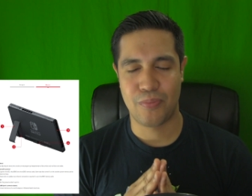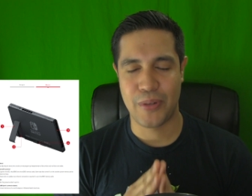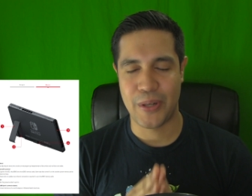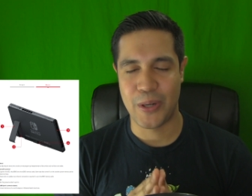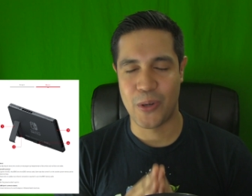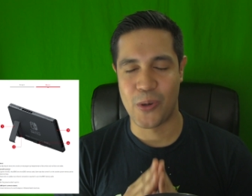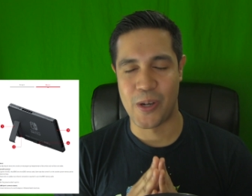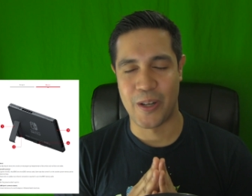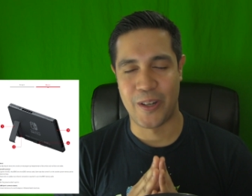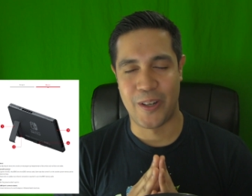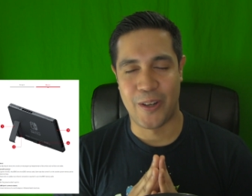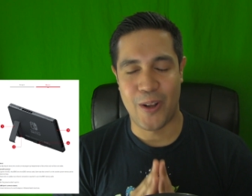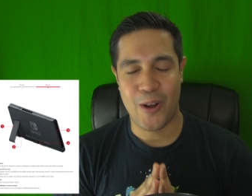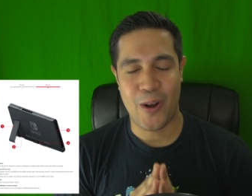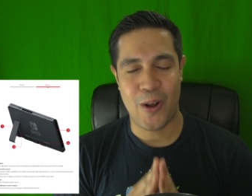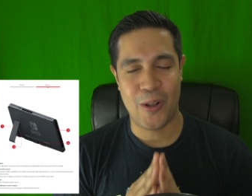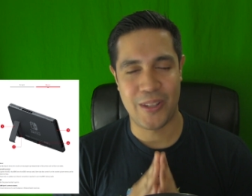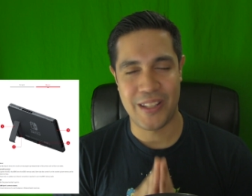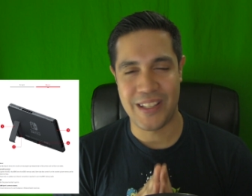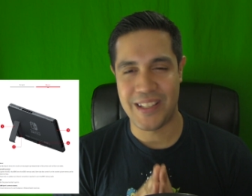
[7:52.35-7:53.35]
pre-ordered
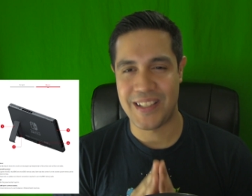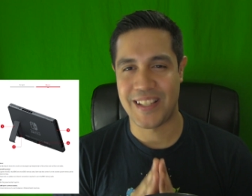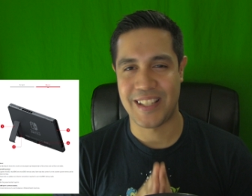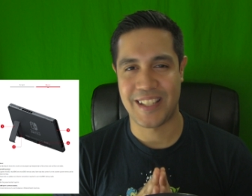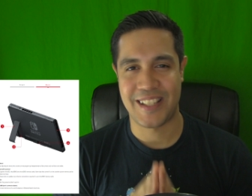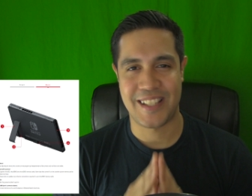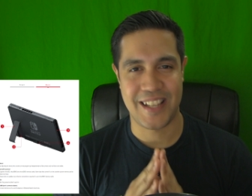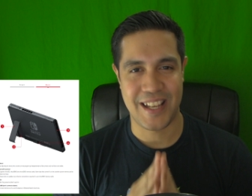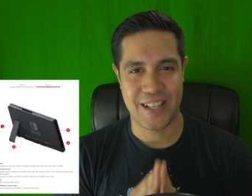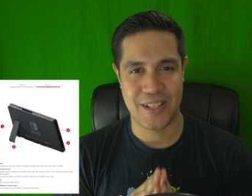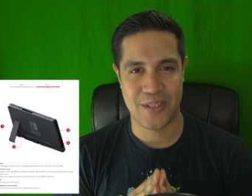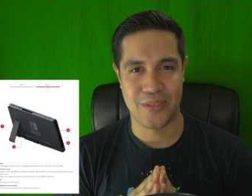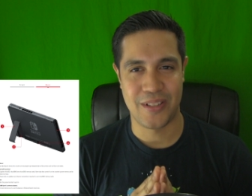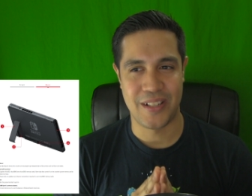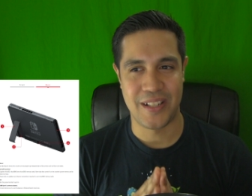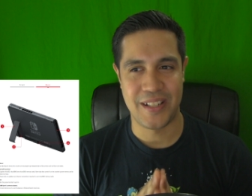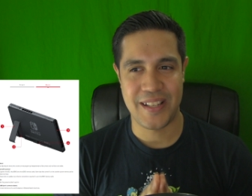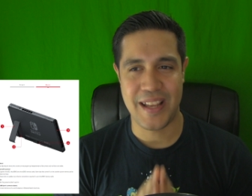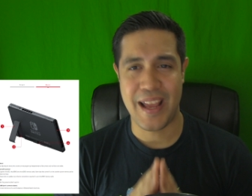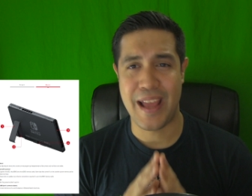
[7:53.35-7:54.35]
all these
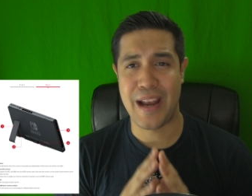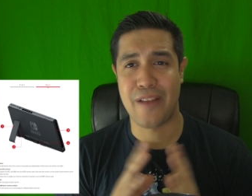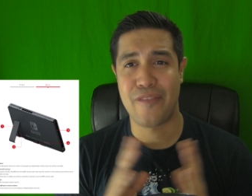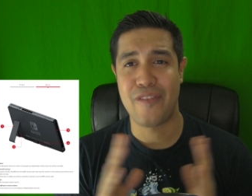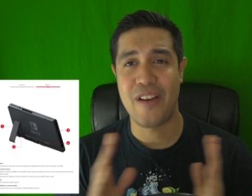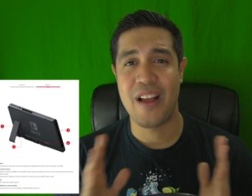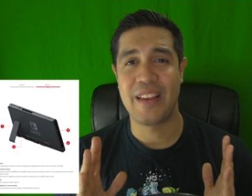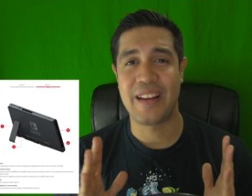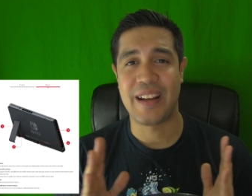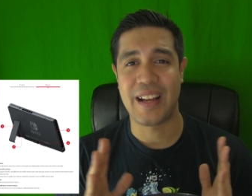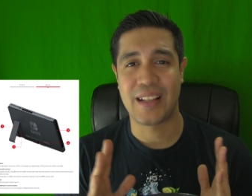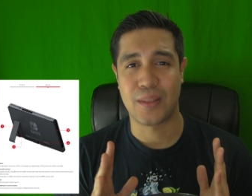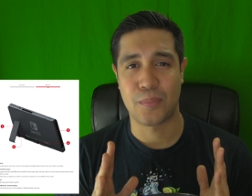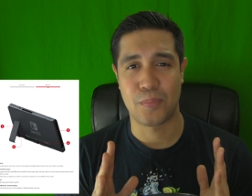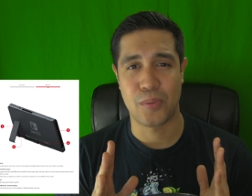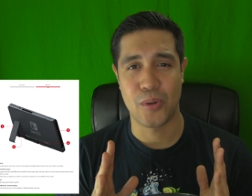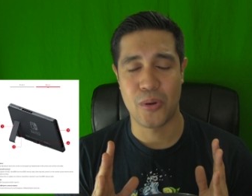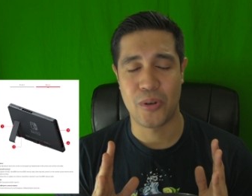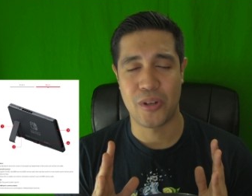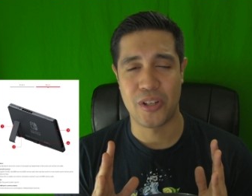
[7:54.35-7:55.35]
accessories, and I finally got the
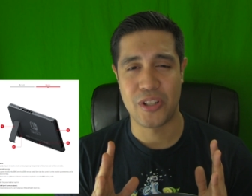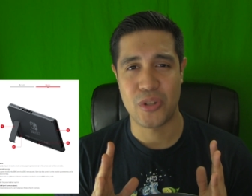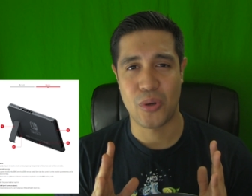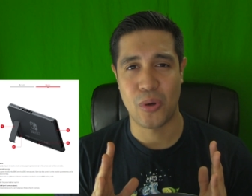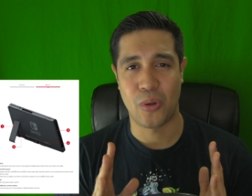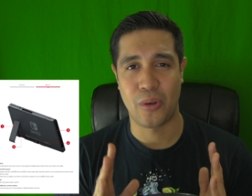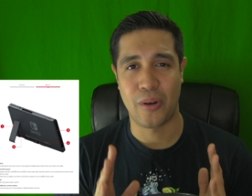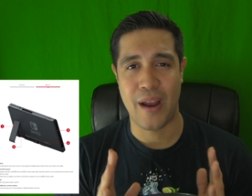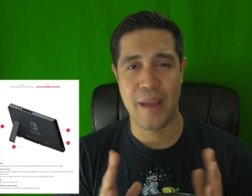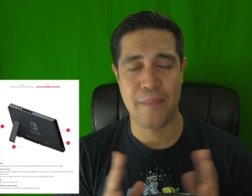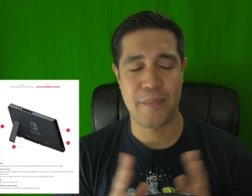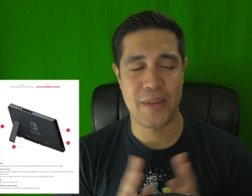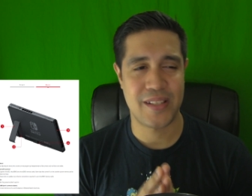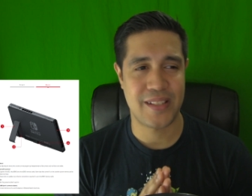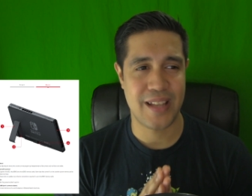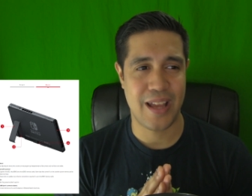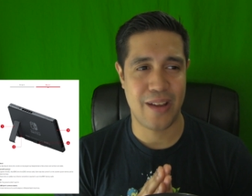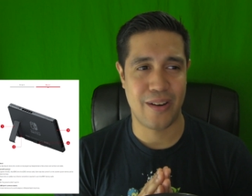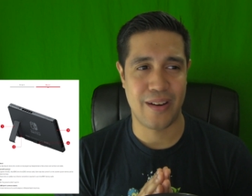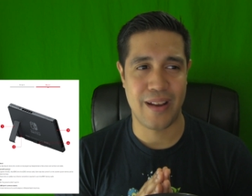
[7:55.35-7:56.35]
Pro Controller. I
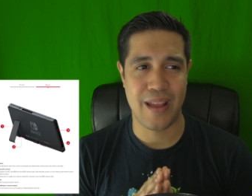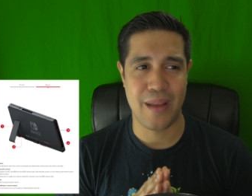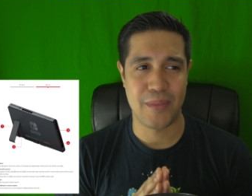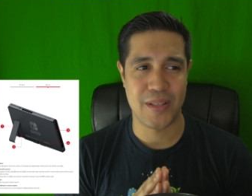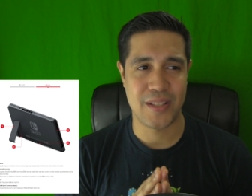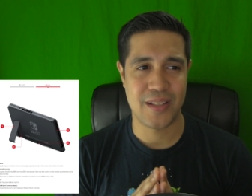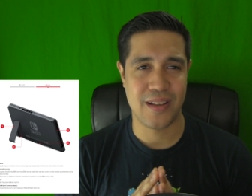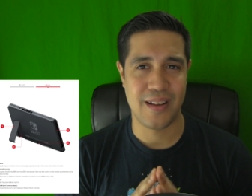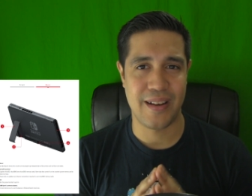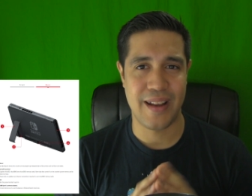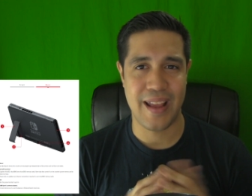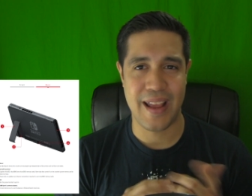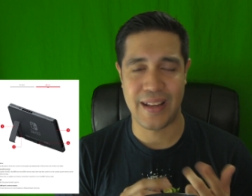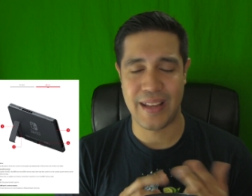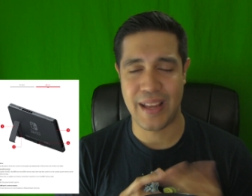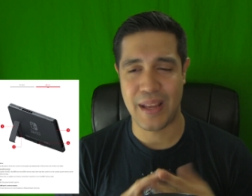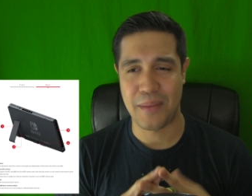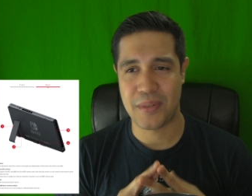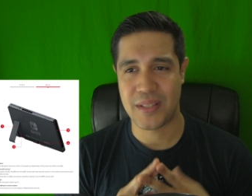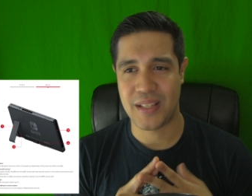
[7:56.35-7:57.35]
missed out on Amazon
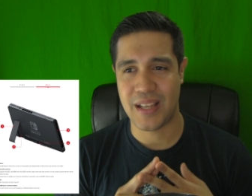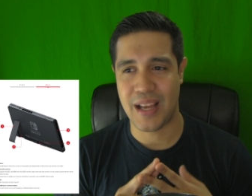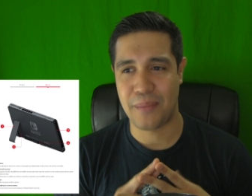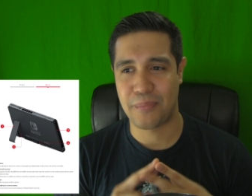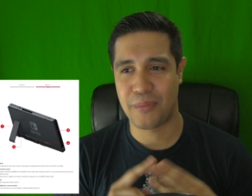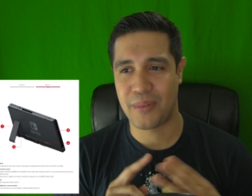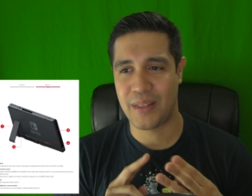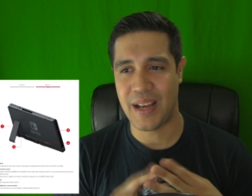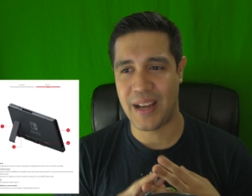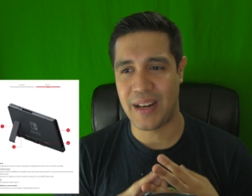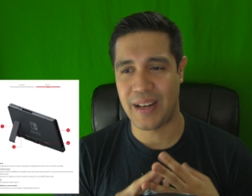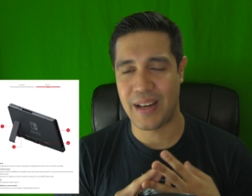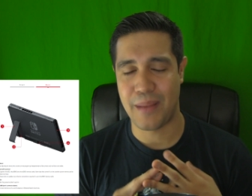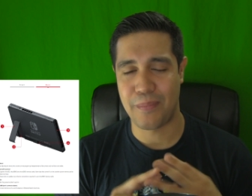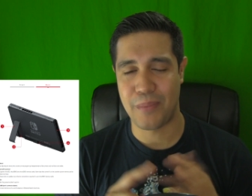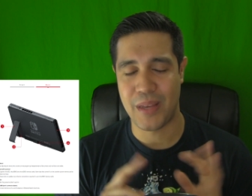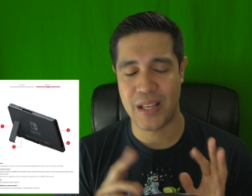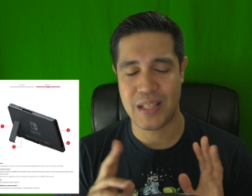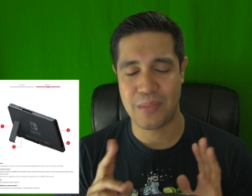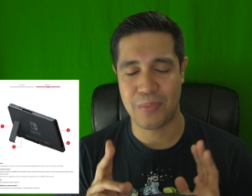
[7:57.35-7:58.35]
and GameStop. Got it
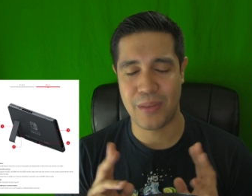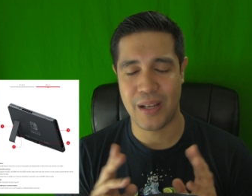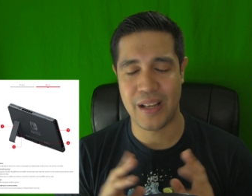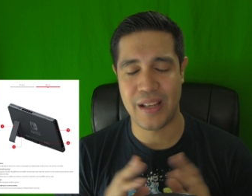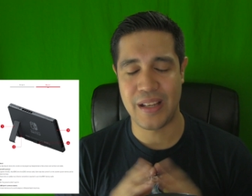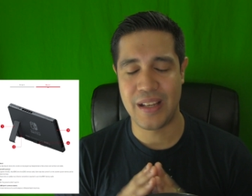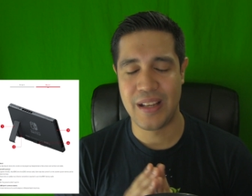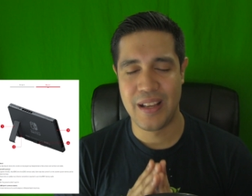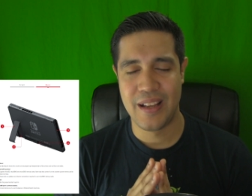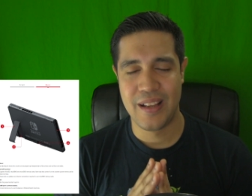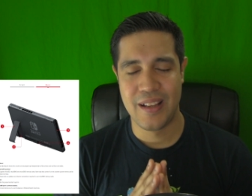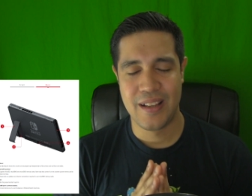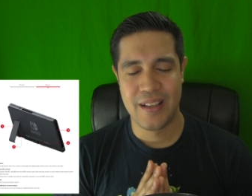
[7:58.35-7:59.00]
at Best Buy.